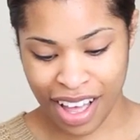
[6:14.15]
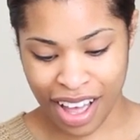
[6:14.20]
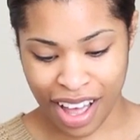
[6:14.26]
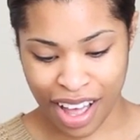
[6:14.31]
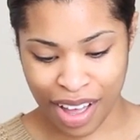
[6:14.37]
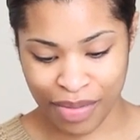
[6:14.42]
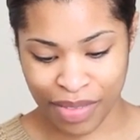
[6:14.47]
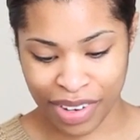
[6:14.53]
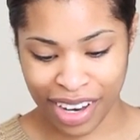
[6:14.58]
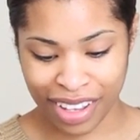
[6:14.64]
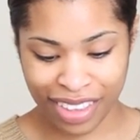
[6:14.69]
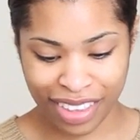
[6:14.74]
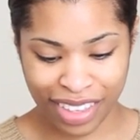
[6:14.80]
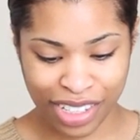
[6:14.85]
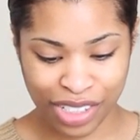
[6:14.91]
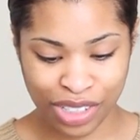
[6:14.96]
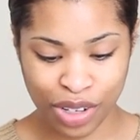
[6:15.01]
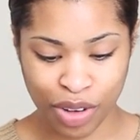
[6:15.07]
Another
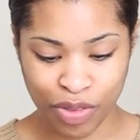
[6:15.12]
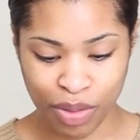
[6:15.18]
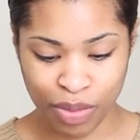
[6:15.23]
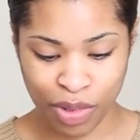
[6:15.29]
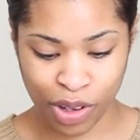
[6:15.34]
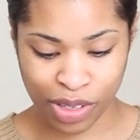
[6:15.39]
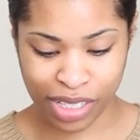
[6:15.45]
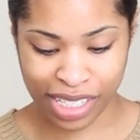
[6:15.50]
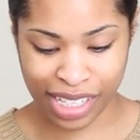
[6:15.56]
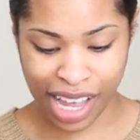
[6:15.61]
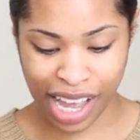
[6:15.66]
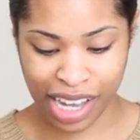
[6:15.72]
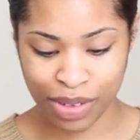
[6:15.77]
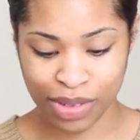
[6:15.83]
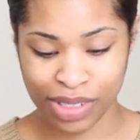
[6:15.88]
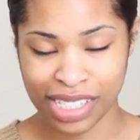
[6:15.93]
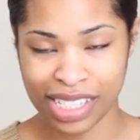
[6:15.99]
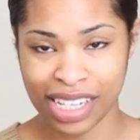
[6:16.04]
thing she got from
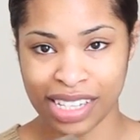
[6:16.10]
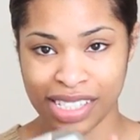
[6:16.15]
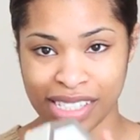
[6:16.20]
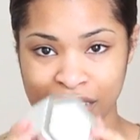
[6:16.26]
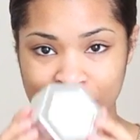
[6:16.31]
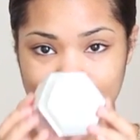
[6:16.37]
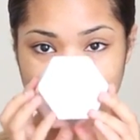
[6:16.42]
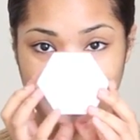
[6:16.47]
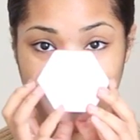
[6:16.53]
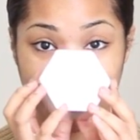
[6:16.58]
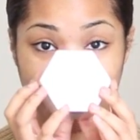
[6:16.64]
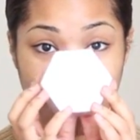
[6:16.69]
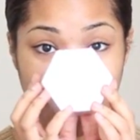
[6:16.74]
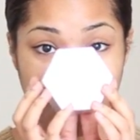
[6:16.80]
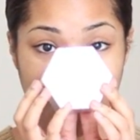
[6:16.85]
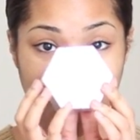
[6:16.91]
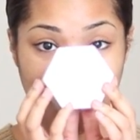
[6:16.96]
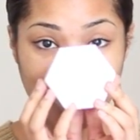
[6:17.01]
L'Occitane was this
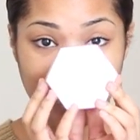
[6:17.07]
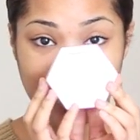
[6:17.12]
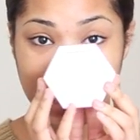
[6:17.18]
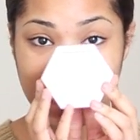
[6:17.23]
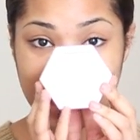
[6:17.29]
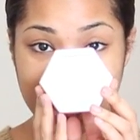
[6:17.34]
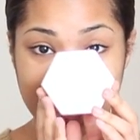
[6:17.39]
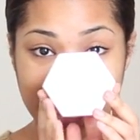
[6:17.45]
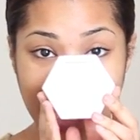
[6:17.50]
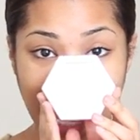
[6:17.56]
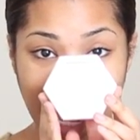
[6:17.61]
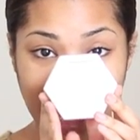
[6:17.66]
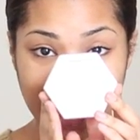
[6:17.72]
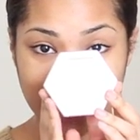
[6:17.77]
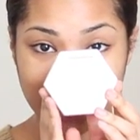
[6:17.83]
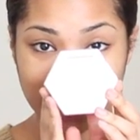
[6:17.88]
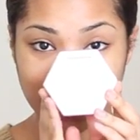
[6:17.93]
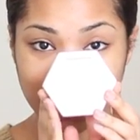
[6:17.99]
lovely
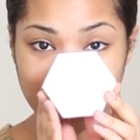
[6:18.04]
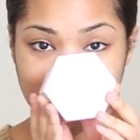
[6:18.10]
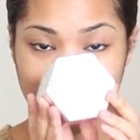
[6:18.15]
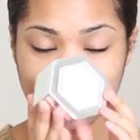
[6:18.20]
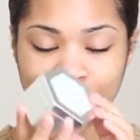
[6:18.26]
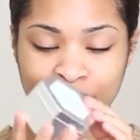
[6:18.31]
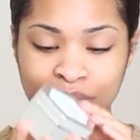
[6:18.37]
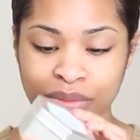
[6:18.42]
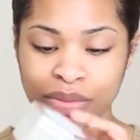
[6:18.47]
candle,